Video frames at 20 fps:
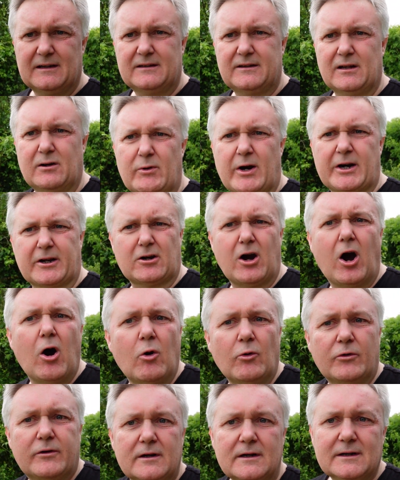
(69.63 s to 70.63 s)
They'll wear the
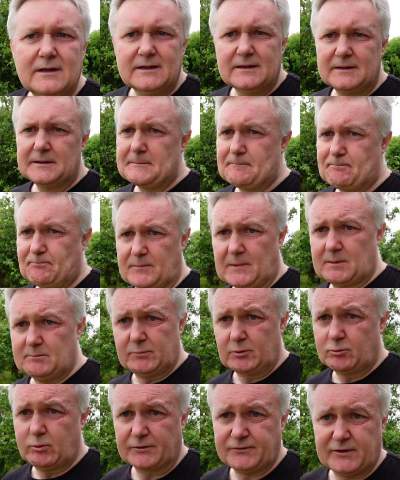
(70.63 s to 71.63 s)
coat,
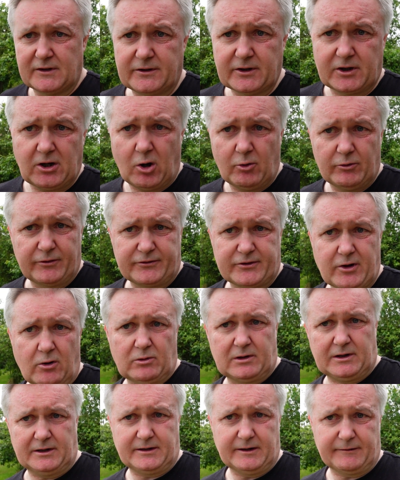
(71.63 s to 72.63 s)
but what's in the coat is
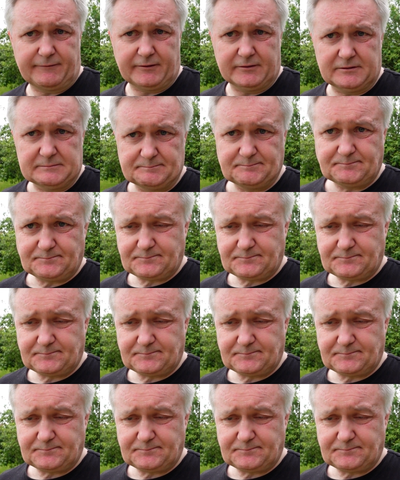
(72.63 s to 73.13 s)
totally different.